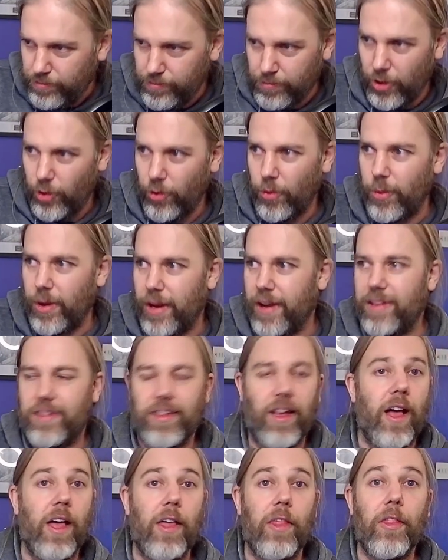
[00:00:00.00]

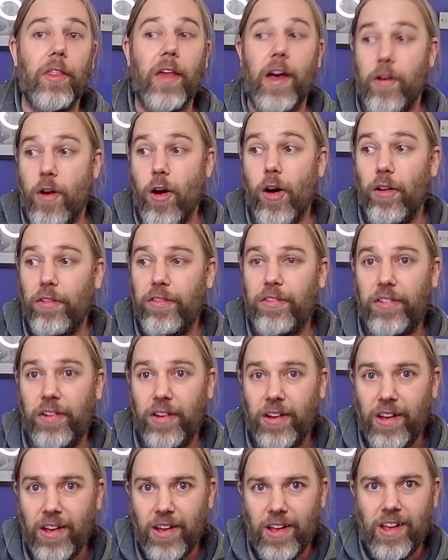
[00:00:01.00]
Otherwise, they're
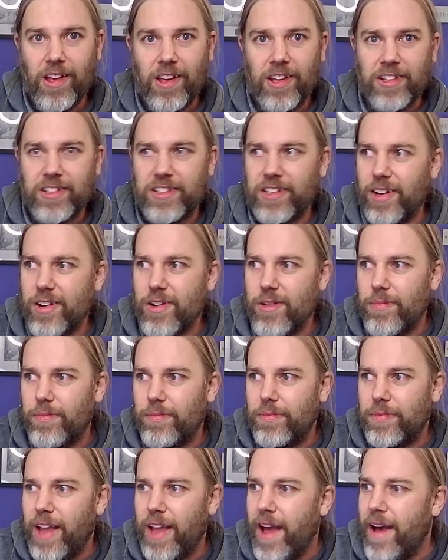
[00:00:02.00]
off. So
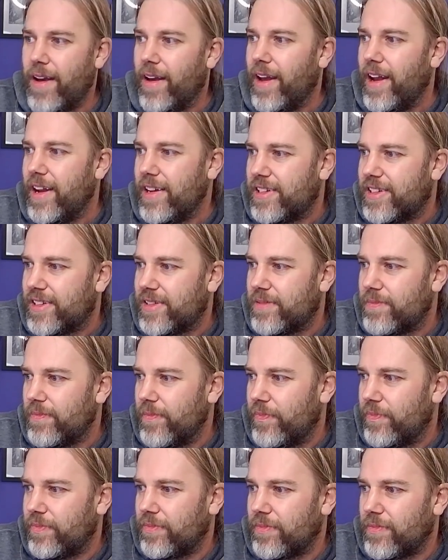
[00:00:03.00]
yeah, it's
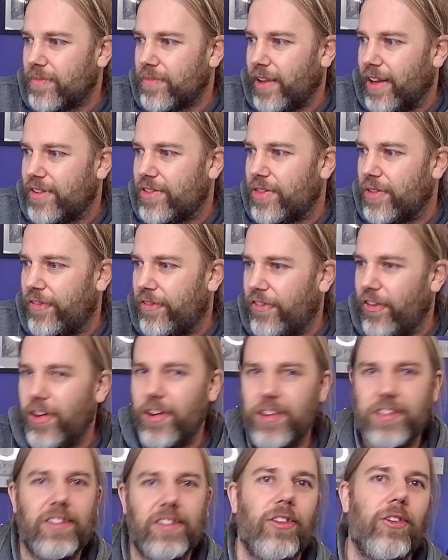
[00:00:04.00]
the
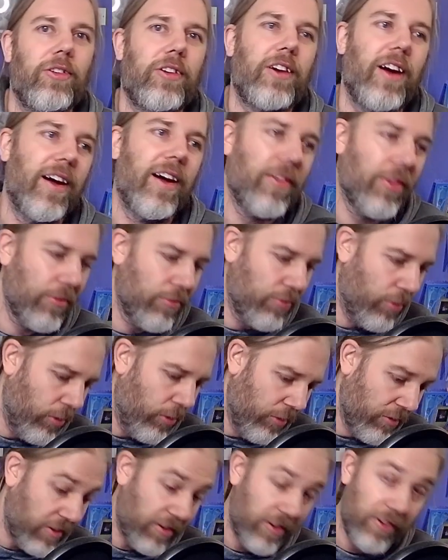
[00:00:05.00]
first look at the
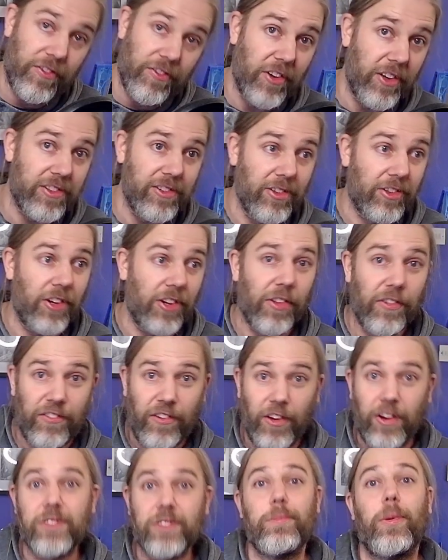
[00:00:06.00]
rules. It's the first look at the
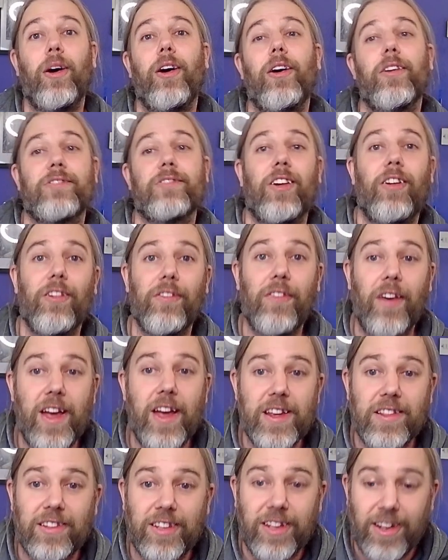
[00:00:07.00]
first part of
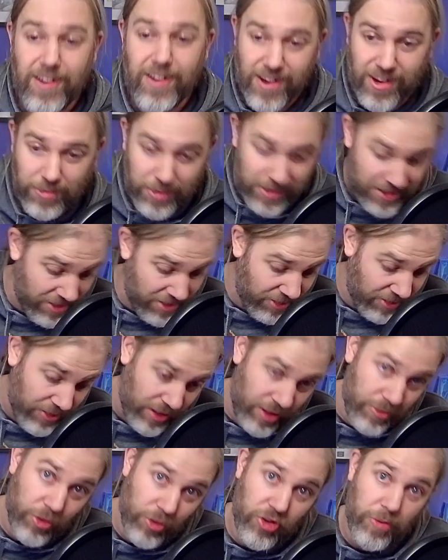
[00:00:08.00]
a turn. We still don't
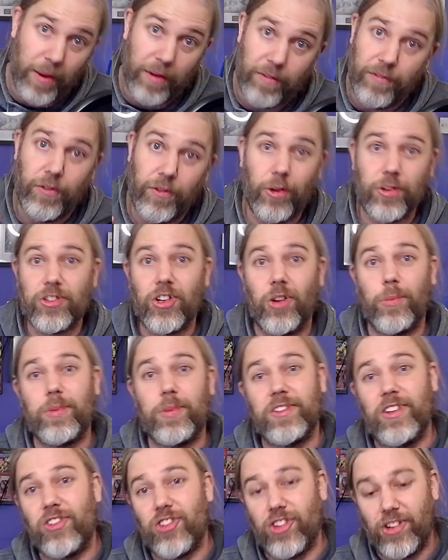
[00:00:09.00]
know much about force
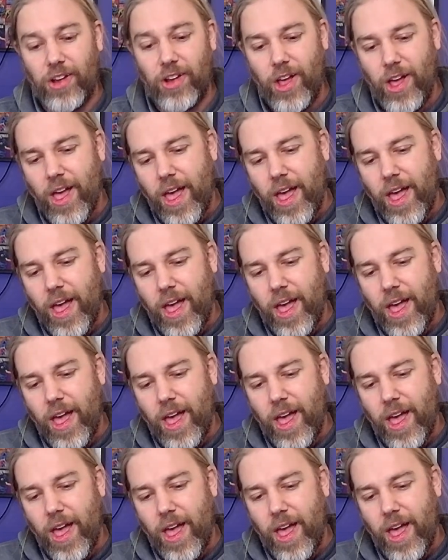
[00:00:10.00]
composition.